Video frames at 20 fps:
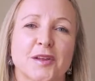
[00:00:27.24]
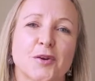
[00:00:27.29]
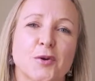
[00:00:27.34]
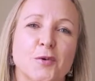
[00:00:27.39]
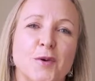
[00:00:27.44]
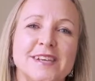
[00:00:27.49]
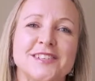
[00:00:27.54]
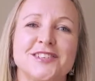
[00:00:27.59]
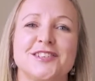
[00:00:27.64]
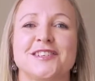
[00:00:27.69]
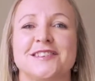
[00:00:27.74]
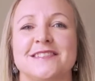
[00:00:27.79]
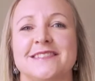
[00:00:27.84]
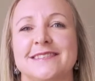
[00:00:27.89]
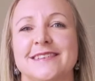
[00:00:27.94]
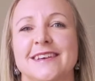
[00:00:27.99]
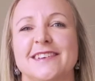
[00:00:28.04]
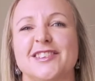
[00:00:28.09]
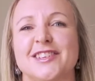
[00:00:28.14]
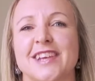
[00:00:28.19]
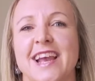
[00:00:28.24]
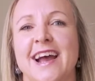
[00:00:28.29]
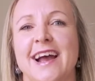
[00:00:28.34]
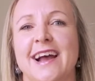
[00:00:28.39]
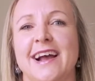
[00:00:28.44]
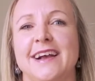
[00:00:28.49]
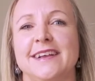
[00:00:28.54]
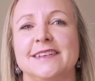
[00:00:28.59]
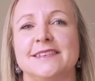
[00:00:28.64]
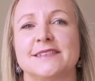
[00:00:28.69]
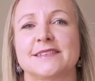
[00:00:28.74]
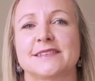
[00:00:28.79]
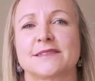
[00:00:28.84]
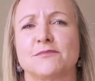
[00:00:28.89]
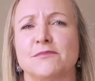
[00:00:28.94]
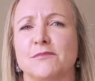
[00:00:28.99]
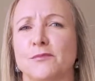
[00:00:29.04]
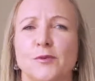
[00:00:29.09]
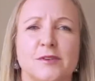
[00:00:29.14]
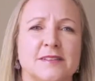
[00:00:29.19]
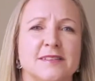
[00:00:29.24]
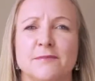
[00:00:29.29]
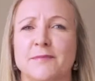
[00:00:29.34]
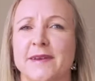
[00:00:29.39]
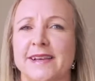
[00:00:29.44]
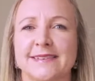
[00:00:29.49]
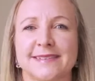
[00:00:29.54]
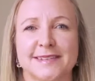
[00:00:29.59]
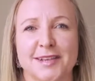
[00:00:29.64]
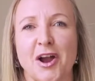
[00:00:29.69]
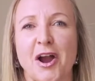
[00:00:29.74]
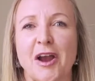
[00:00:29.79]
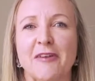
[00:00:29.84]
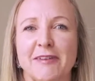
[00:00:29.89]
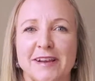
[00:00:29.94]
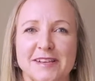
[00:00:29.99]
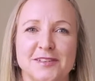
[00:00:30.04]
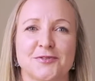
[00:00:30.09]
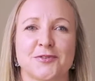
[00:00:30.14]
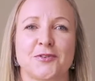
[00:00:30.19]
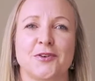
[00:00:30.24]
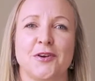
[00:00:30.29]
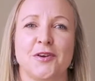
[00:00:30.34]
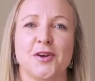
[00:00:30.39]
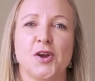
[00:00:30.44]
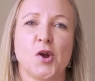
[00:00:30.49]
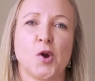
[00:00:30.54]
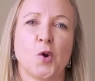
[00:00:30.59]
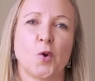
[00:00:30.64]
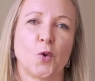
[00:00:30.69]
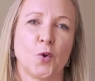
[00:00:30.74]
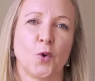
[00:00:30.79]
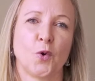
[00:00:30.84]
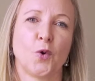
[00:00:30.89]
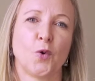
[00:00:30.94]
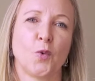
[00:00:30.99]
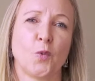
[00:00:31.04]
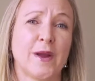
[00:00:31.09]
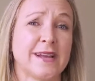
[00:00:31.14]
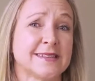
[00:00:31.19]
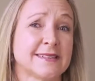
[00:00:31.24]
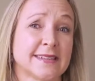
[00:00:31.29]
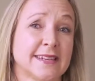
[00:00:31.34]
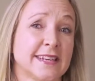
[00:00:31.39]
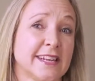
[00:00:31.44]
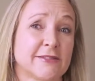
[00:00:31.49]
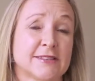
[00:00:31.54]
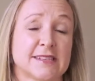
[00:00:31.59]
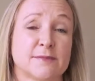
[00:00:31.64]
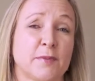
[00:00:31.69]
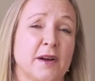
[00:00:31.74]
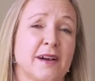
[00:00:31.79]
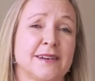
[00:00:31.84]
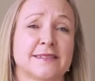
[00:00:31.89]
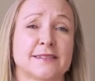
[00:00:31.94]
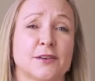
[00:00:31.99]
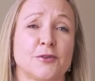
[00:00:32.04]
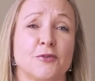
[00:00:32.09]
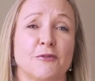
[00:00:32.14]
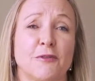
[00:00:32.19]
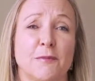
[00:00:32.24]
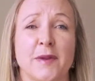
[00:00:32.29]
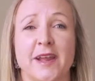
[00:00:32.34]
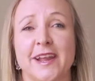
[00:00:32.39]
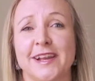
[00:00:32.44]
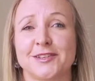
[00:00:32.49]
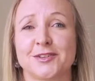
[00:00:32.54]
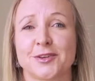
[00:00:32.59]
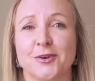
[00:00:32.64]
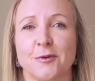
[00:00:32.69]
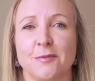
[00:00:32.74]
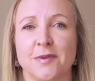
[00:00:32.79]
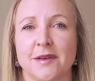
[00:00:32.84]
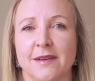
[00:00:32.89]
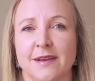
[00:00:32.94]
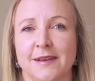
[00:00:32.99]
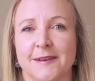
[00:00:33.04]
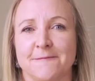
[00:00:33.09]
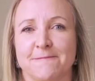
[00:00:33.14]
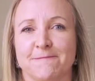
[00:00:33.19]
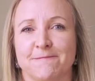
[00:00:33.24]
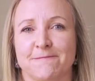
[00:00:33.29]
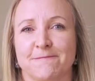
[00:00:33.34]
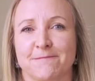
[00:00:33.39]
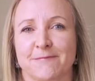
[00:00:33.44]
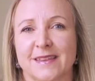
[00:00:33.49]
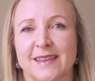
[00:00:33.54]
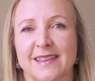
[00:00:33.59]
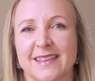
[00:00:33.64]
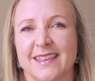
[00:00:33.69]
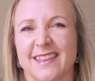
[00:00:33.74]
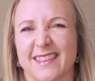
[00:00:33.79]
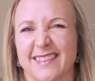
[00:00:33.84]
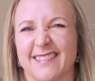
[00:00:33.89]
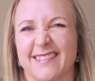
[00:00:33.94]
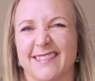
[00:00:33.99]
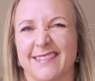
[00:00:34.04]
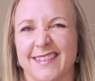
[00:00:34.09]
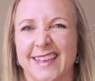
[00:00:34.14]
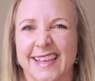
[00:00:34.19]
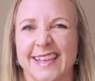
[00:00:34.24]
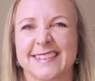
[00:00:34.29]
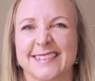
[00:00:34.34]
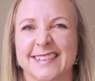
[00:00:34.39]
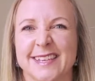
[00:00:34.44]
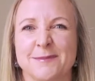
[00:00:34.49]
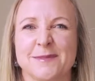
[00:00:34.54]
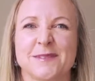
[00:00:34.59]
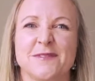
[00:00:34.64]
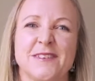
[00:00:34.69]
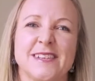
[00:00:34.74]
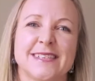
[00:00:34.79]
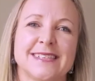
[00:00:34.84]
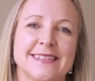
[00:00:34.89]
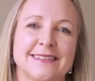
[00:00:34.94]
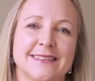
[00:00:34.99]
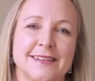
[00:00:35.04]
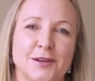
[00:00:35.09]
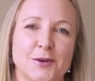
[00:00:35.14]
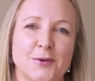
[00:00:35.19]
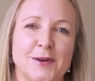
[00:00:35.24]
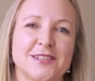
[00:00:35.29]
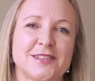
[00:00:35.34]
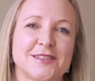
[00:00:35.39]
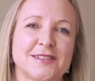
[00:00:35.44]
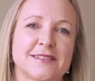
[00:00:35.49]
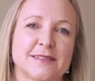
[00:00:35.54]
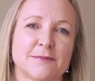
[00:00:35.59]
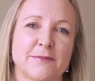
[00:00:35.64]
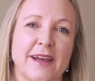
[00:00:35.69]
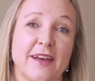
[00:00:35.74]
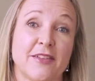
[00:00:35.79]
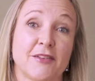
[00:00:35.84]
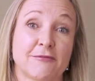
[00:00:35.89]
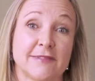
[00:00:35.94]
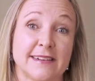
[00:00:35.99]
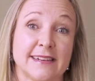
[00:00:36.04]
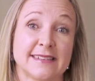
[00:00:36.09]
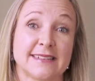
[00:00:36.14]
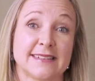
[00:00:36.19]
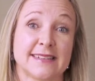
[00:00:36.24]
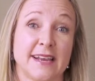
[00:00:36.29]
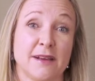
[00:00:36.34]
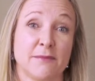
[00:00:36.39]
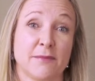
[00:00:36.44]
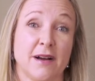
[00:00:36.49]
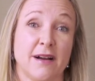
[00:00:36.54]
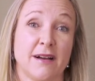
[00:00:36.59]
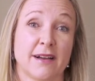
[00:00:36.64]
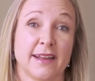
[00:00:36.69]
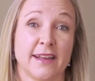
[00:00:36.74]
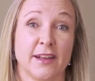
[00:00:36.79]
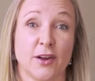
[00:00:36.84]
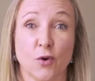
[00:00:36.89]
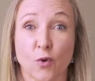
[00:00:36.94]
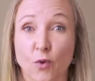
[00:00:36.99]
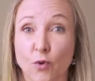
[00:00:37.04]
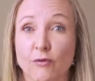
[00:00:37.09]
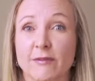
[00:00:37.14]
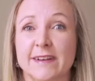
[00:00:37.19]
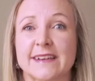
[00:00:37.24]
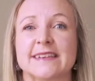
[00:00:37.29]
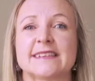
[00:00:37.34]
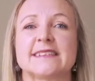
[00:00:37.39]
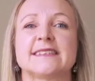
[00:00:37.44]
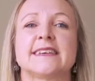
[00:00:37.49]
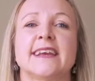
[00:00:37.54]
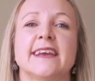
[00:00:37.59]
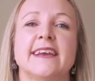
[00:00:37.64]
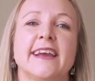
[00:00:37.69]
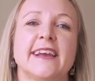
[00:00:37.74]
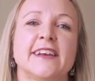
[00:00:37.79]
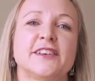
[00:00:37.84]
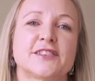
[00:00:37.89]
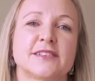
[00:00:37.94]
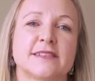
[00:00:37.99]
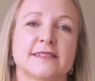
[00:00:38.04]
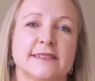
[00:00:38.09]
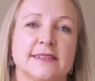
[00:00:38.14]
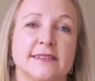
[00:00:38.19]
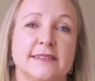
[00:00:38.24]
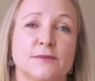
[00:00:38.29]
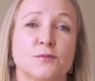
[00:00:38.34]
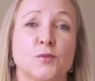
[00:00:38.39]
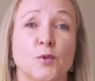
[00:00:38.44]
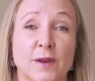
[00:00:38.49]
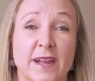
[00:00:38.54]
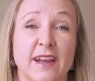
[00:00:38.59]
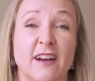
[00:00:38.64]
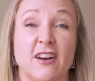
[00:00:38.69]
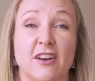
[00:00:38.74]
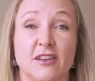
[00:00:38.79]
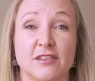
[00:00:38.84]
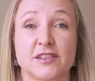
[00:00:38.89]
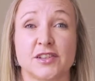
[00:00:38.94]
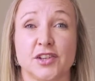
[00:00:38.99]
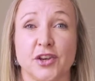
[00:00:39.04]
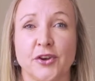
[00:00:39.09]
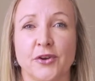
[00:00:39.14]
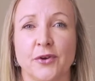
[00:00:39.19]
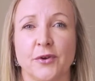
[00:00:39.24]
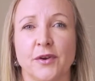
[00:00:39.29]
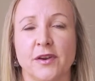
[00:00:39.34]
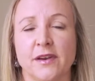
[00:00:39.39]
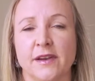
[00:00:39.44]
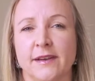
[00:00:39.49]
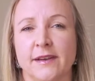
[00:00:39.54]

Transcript: Questions such as, what's the best Thai restaurant? Or where's the nearest bicycle repair shop? It seems fitting that questions about the real estate market or real estate agencies will get asked too.